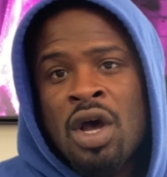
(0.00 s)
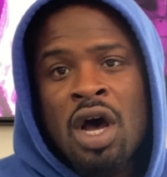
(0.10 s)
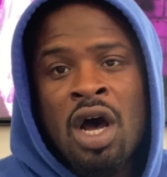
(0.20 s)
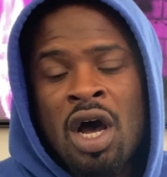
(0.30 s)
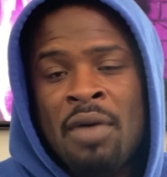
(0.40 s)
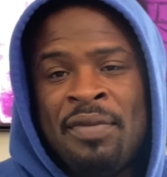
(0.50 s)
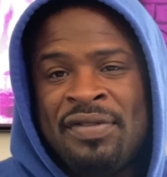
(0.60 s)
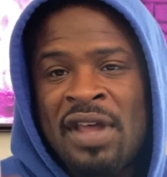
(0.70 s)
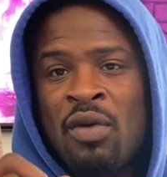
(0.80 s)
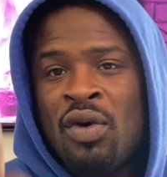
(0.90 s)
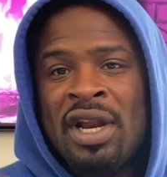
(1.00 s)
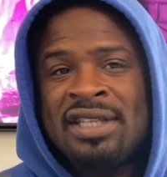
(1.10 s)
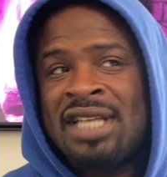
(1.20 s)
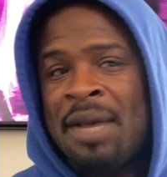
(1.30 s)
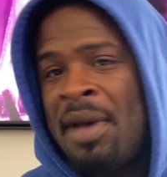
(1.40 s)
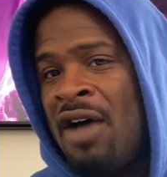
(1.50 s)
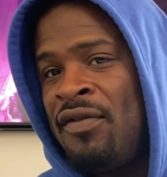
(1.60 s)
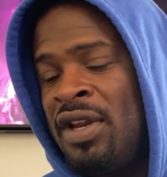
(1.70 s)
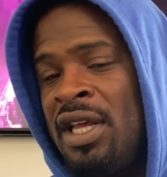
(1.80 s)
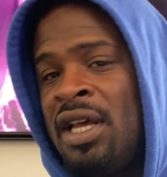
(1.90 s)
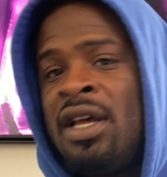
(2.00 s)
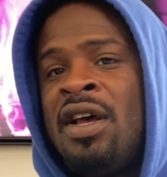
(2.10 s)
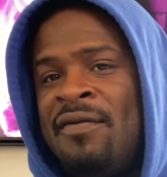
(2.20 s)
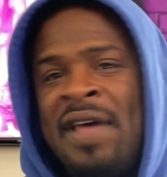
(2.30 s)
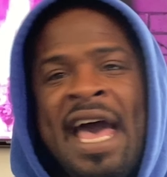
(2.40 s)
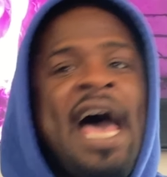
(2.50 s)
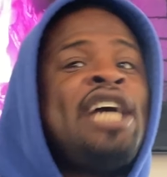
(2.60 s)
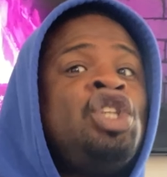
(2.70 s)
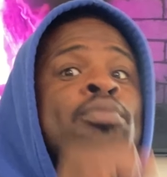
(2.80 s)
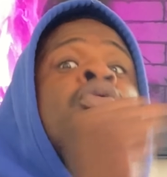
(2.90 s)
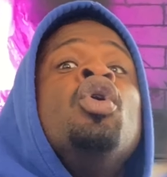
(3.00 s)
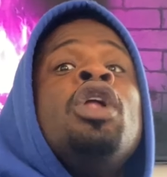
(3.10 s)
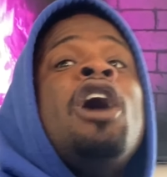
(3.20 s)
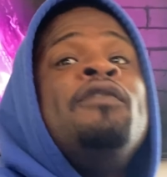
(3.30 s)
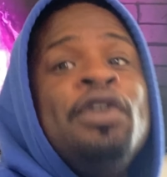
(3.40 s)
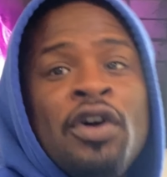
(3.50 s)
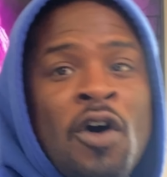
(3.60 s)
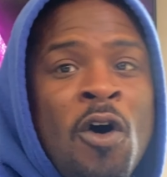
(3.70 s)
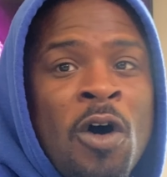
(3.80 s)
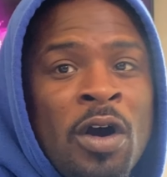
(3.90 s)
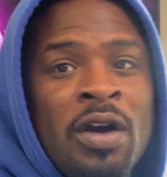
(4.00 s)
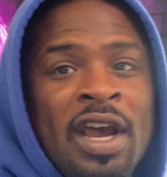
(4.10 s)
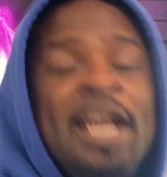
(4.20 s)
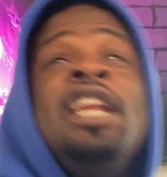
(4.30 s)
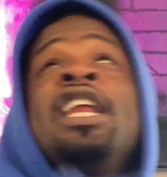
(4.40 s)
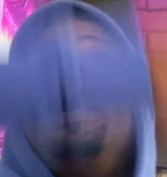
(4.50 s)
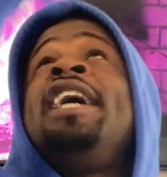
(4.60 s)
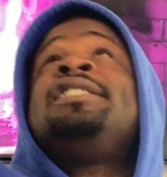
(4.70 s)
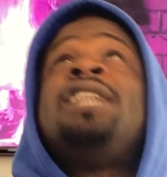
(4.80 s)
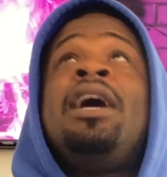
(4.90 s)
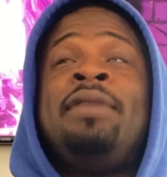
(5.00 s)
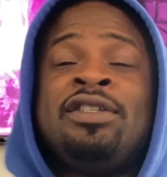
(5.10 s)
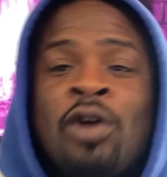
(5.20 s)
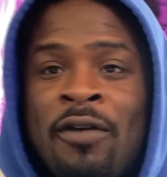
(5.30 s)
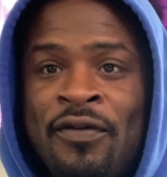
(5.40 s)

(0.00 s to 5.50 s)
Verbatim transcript: um, that they wore that same outfit in, they actually pull off in a car. And then the next time they start